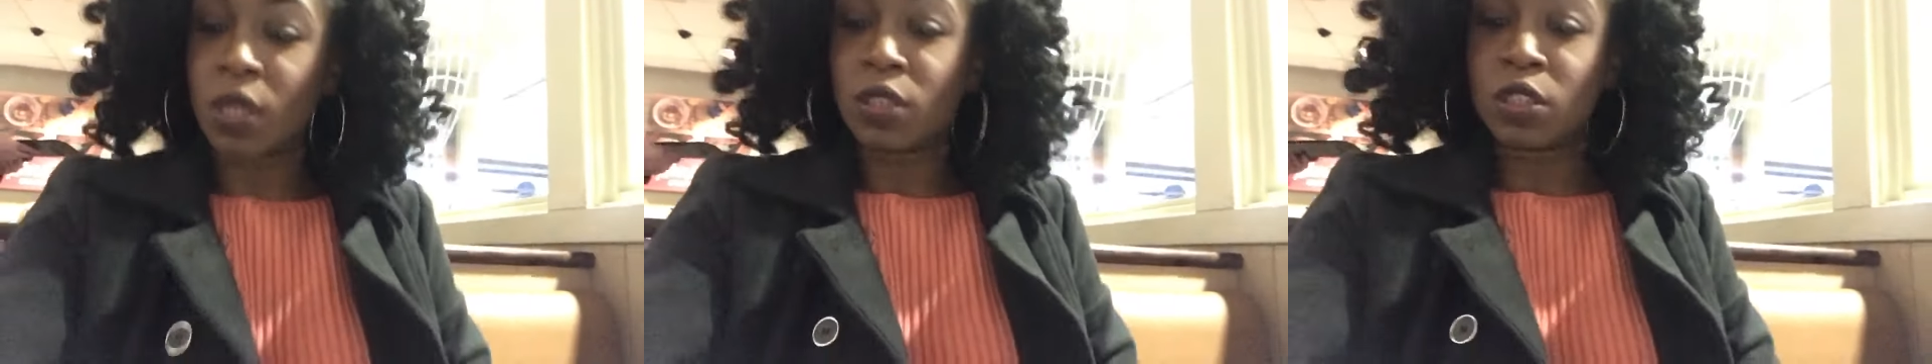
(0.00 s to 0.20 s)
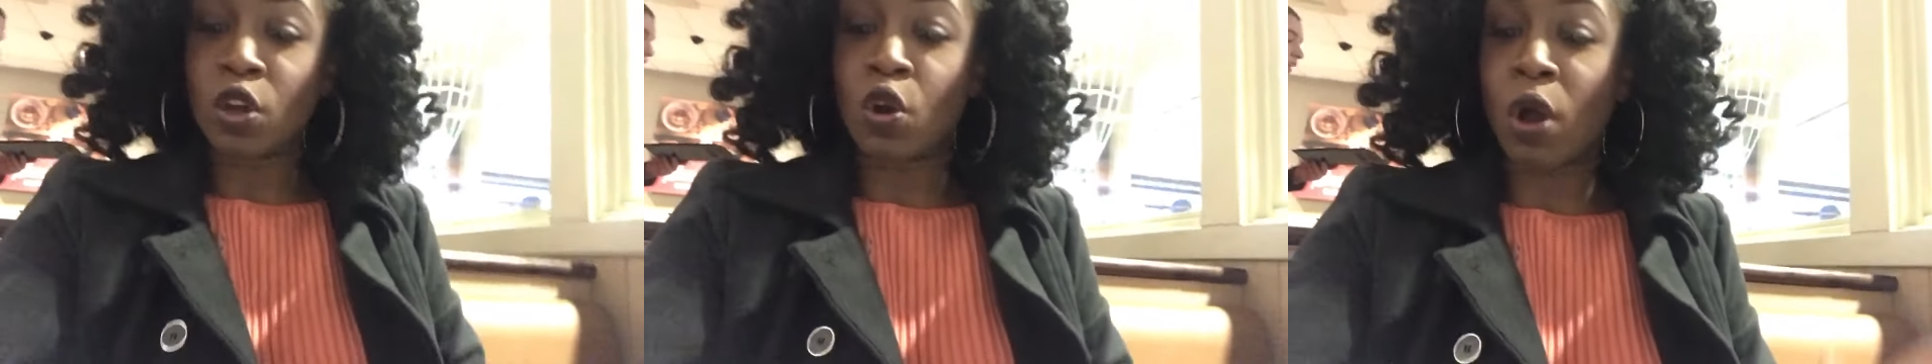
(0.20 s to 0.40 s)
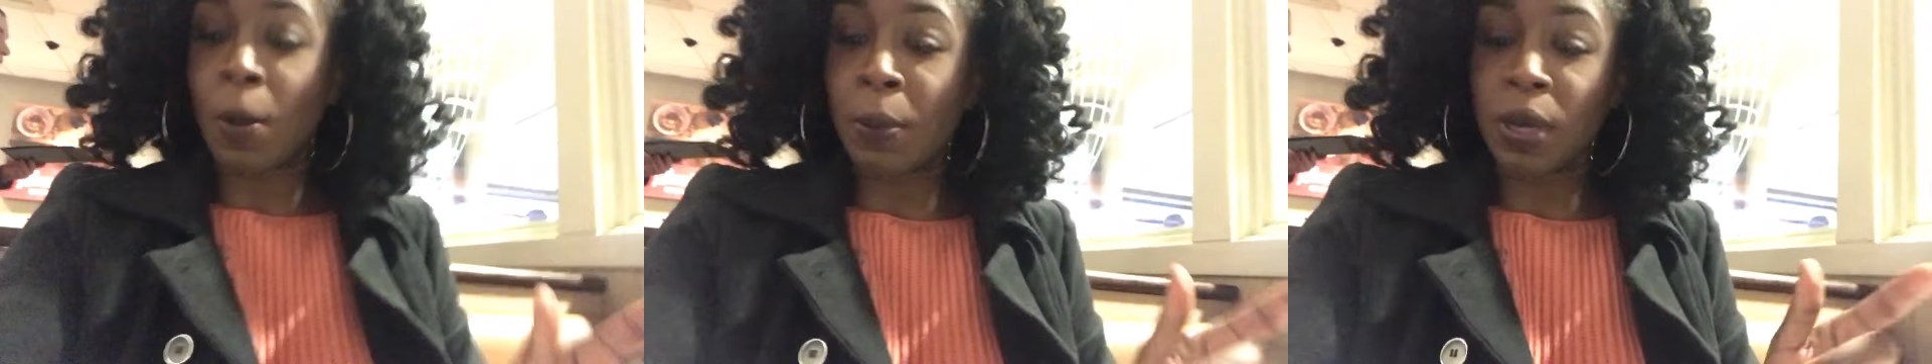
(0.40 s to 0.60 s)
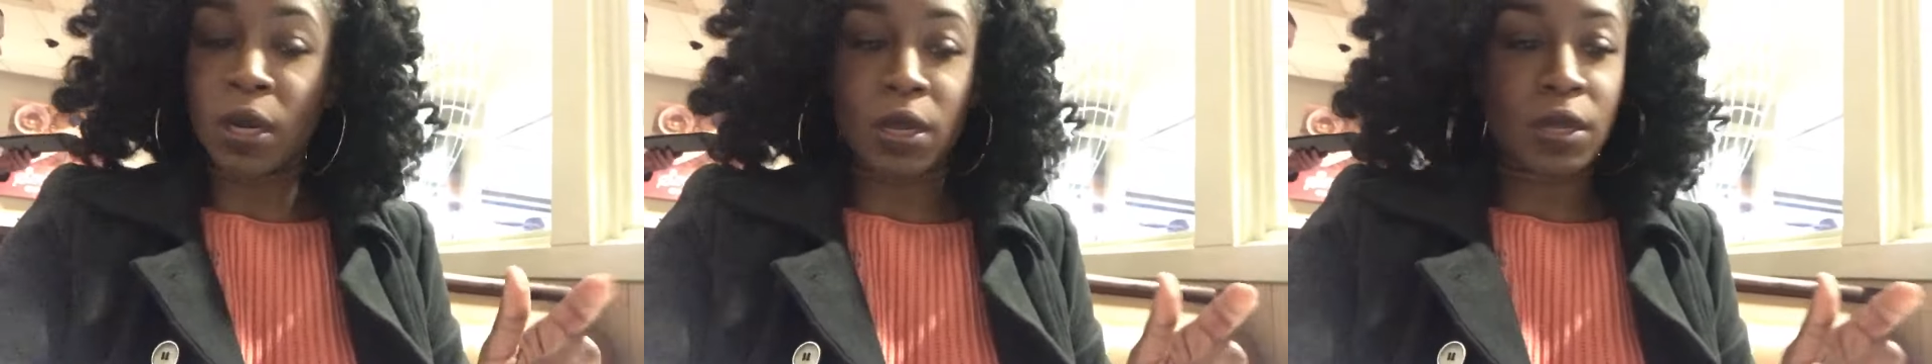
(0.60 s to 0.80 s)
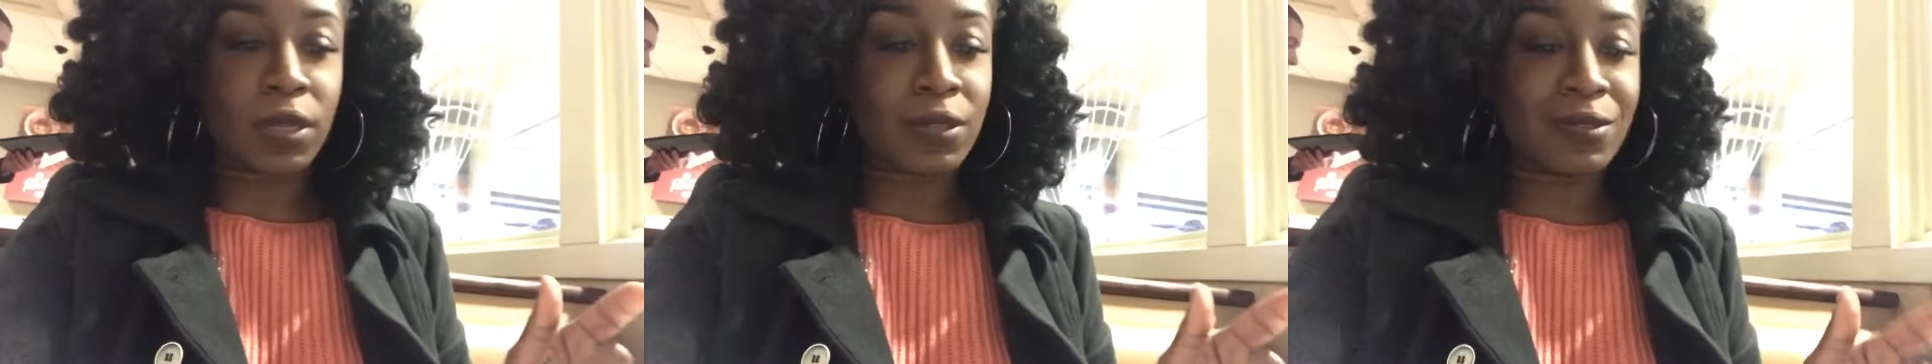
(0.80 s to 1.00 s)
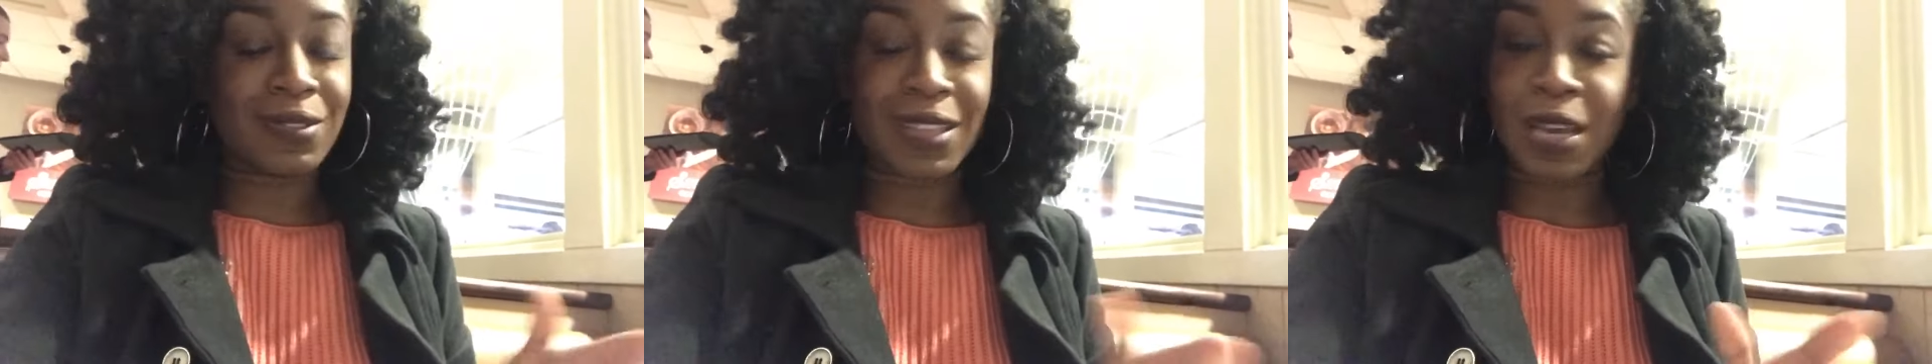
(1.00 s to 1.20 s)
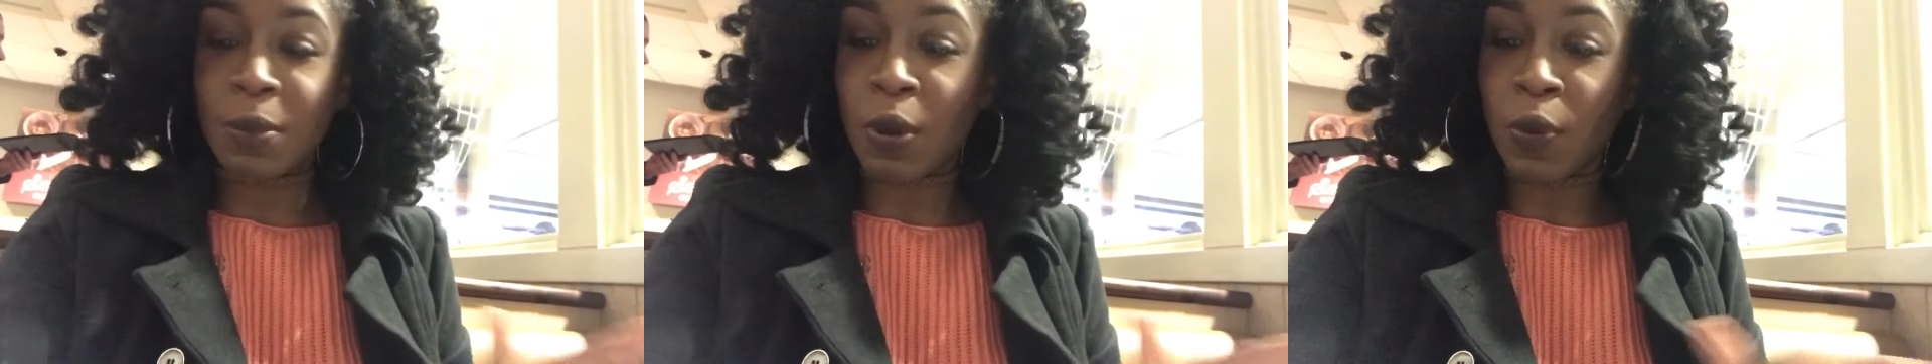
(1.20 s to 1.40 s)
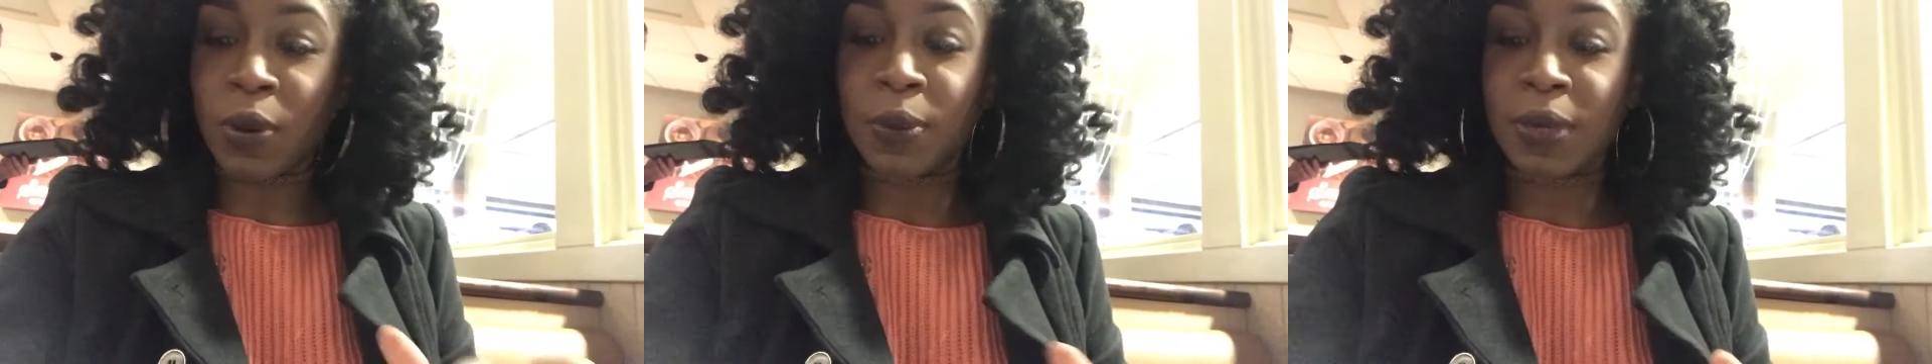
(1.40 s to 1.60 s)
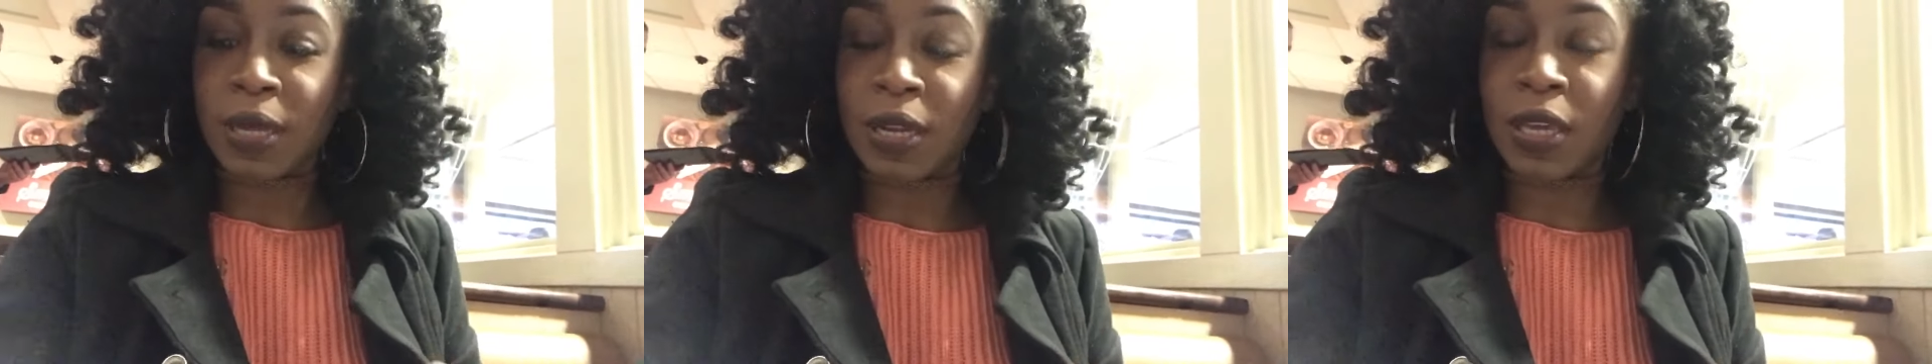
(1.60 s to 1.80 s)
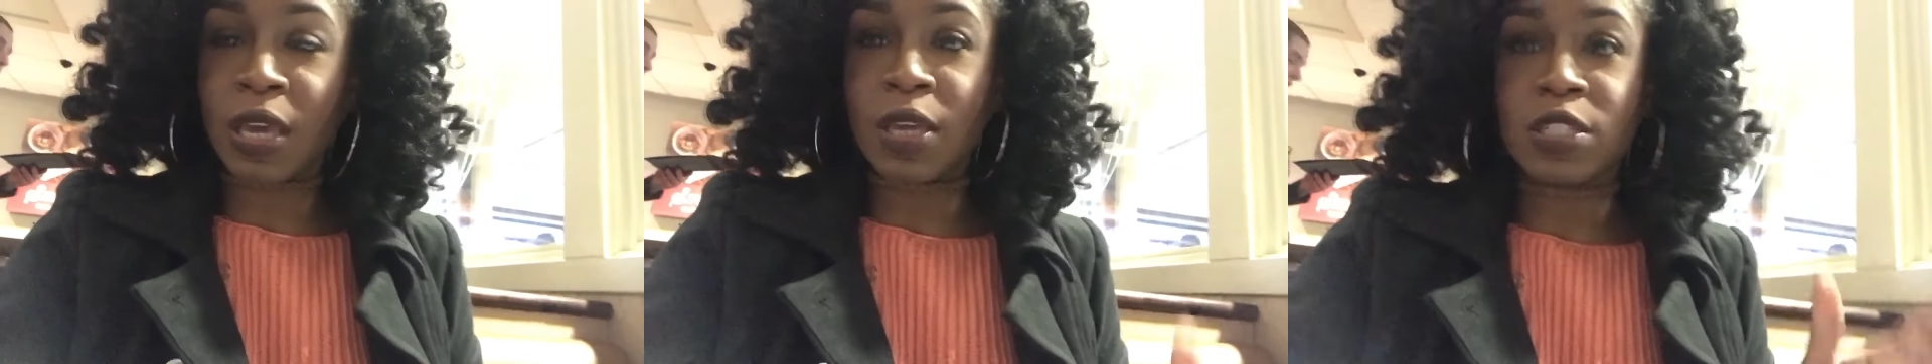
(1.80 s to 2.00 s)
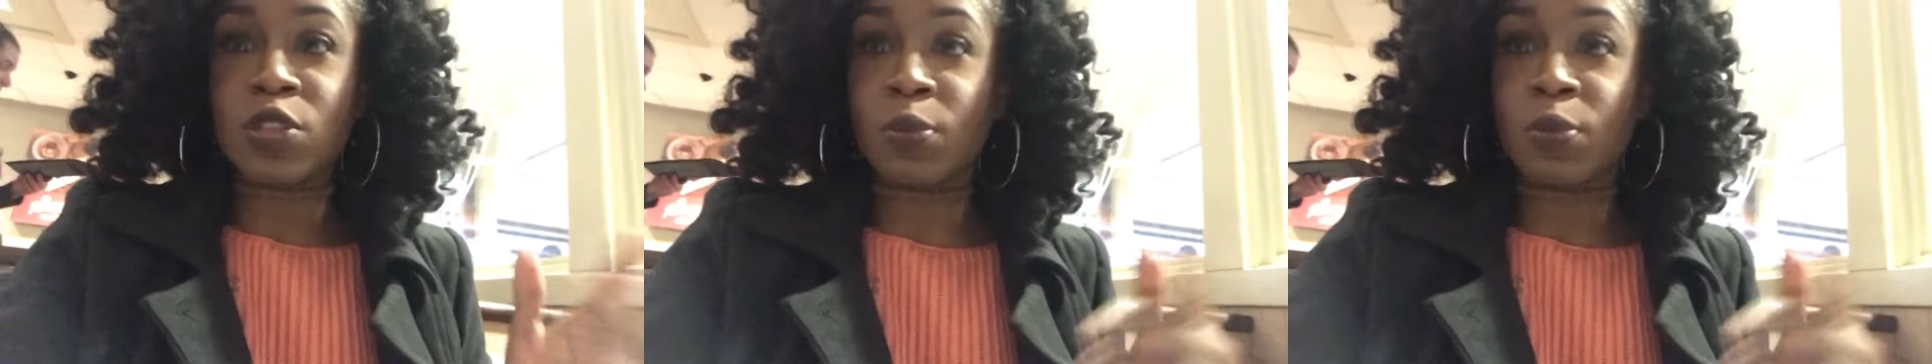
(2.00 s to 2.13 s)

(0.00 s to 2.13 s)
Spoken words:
So I'm gonna think about what I'm gonna get.